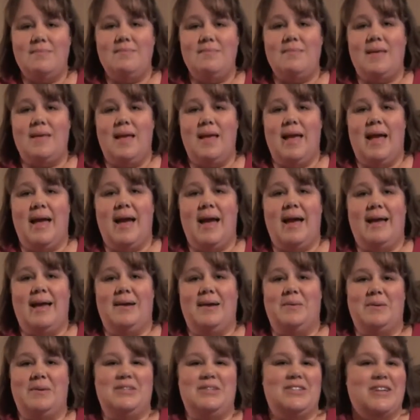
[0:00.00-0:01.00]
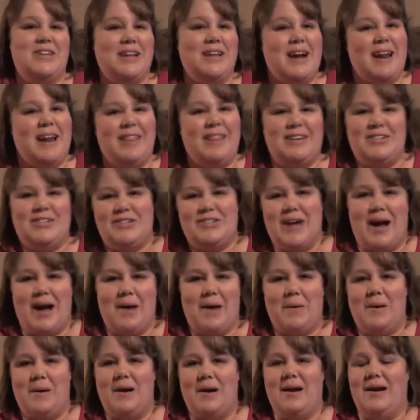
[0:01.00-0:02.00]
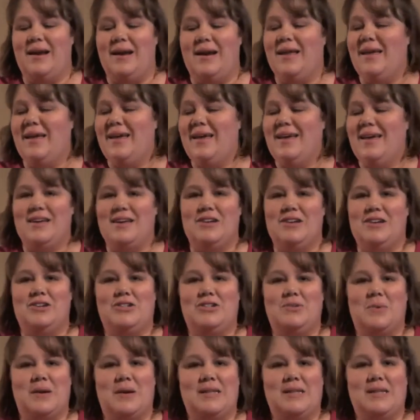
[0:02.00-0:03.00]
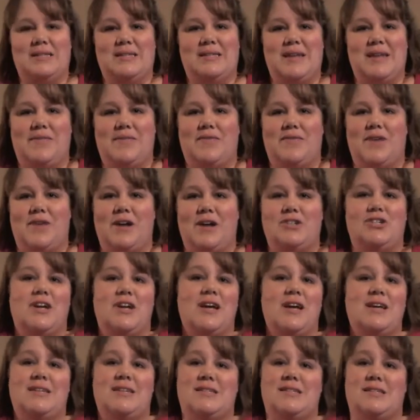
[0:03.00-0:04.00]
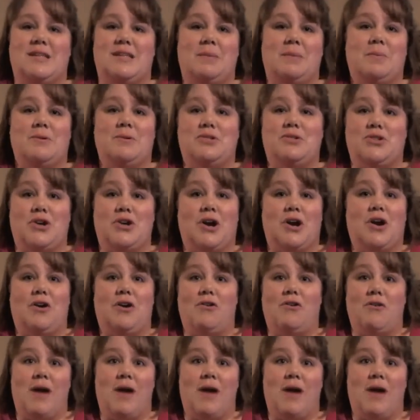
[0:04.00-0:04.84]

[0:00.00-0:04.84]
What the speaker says: and once you get out of the shower and you just want to stay fresh, slippers are